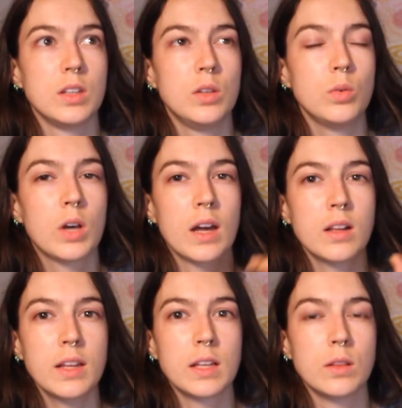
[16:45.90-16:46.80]
you kind
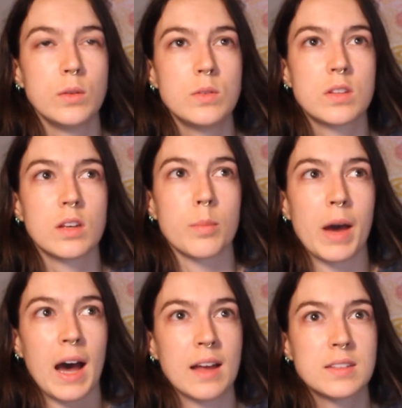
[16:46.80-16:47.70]
of like lose the
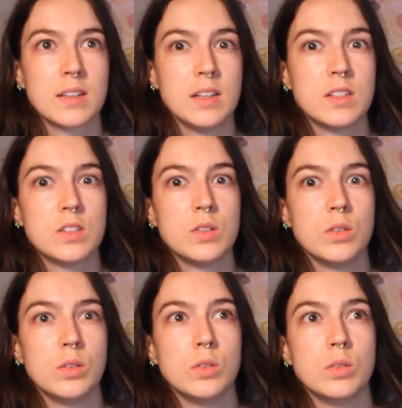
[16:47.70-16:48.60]
capacity
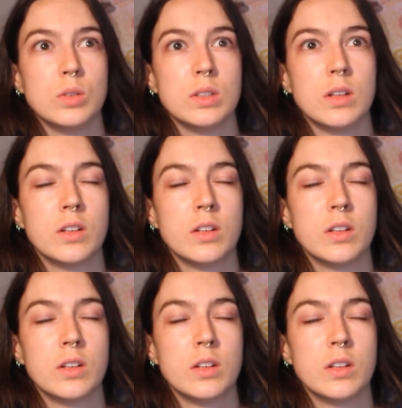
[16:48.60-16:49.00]
to